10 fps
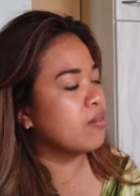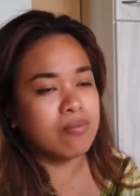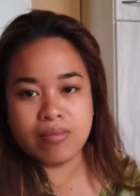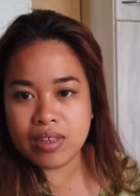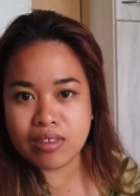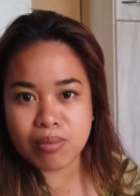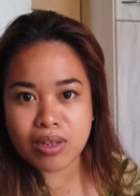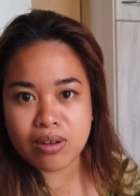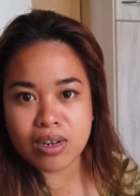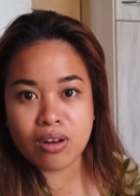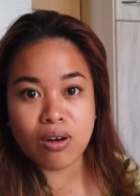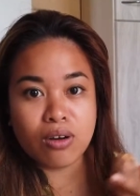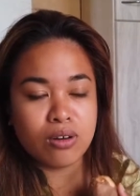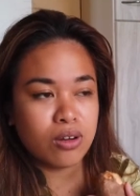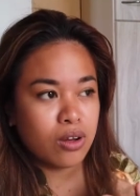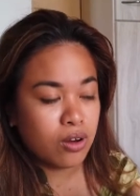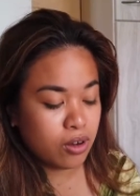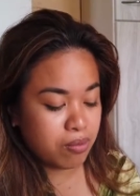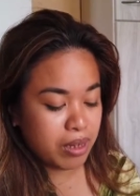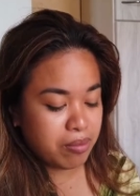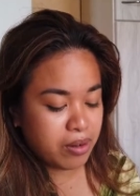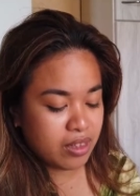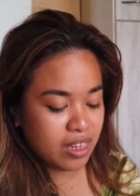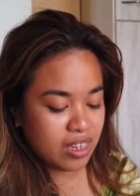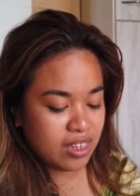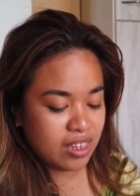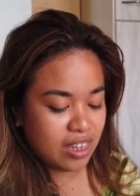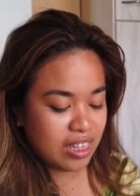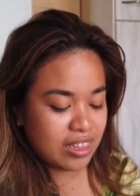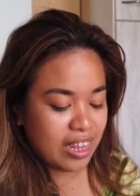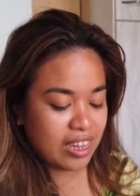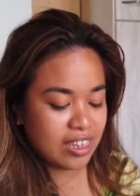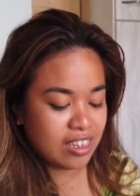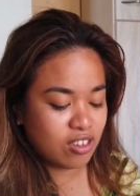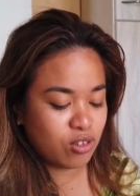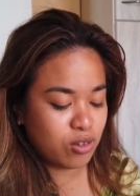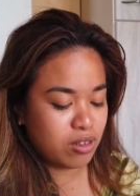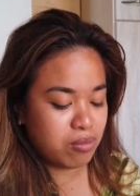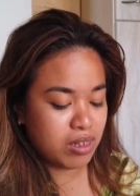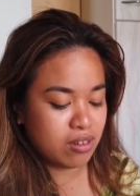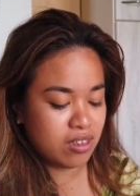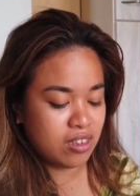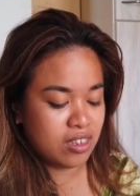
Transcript: his brother-in-law on my birthday, and I enjoy it because